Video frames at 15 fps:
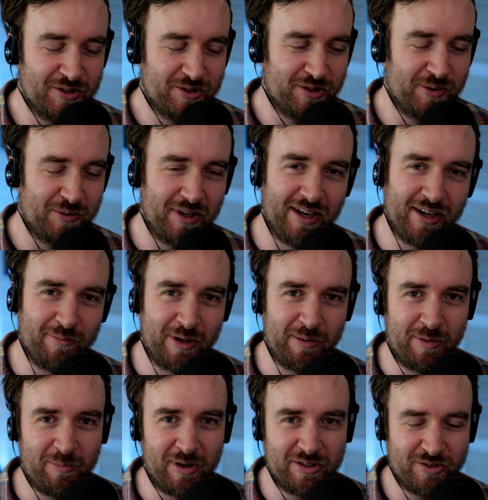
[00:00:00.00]
So yeah, it may
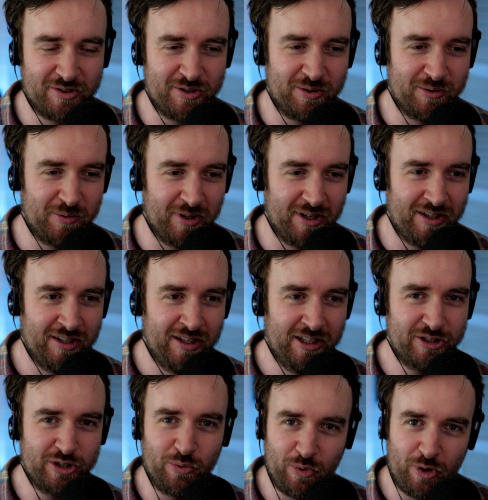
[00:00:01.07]
be best to
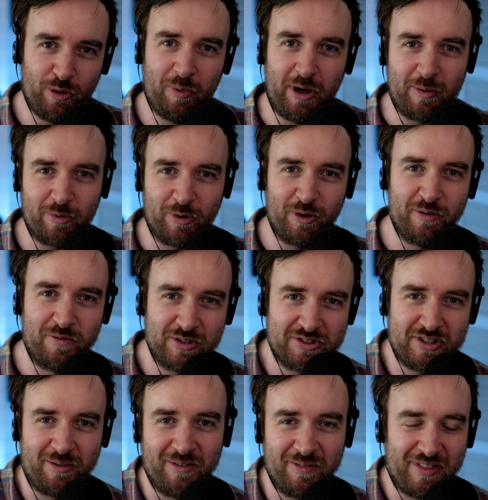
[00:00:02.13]
wallpaper over
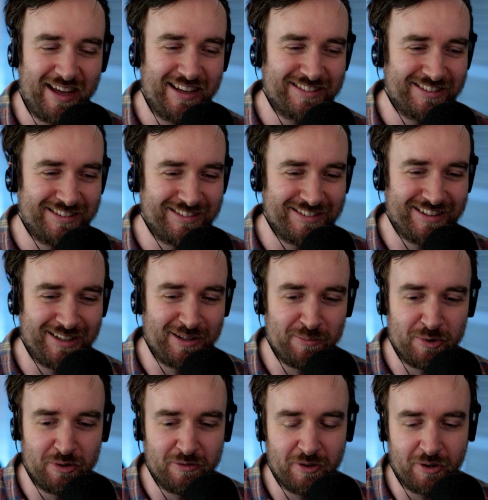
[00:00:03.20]
some of that and
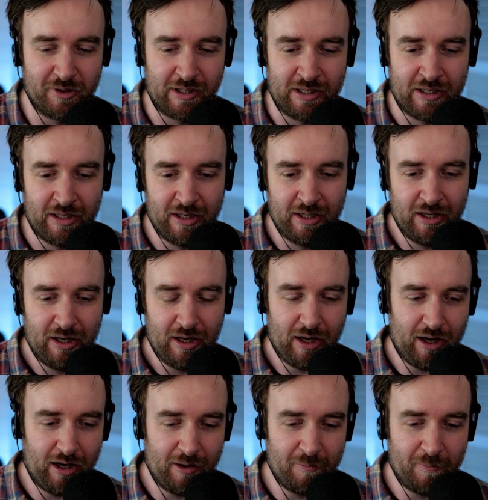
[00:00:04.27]
move on.
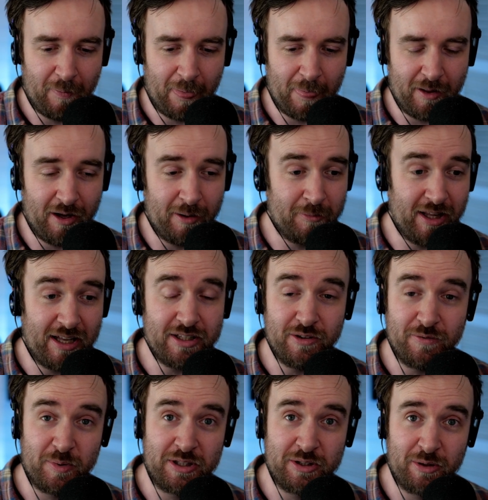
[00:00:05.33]
I'm glad
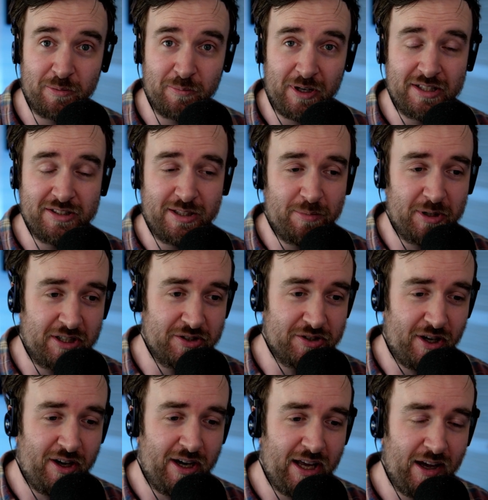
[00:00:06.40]
you've been doing plenty because
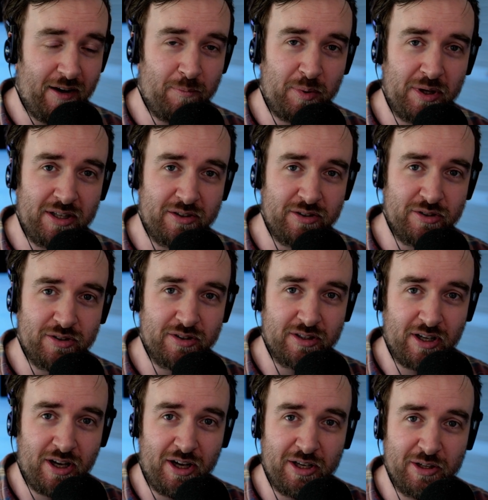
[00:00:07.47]
I have been
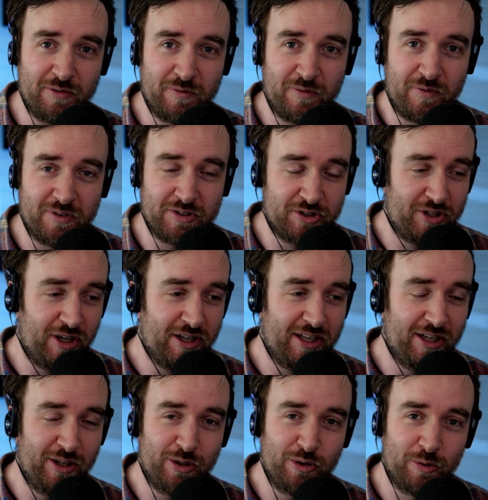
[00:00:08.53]
kind of stuck in
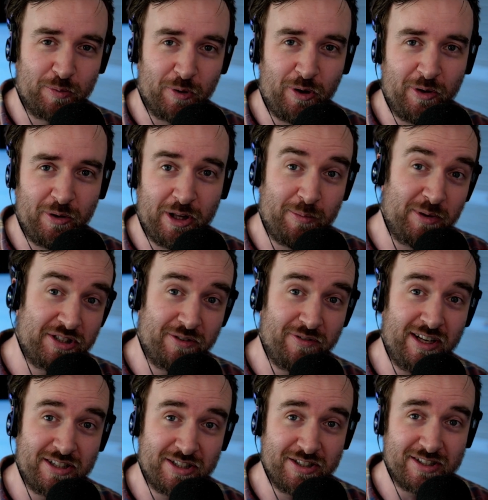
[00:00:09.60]
a loop on the
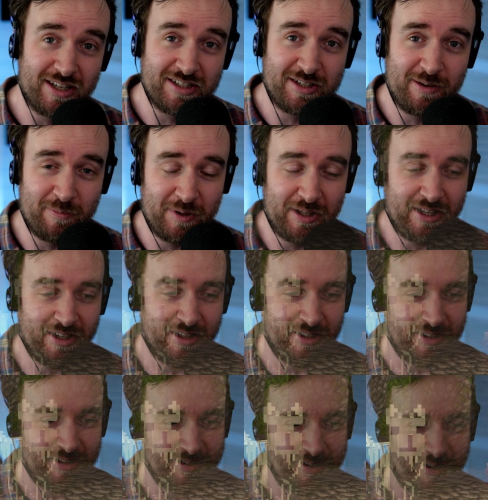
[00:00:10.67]
Misadventures SMP, at least.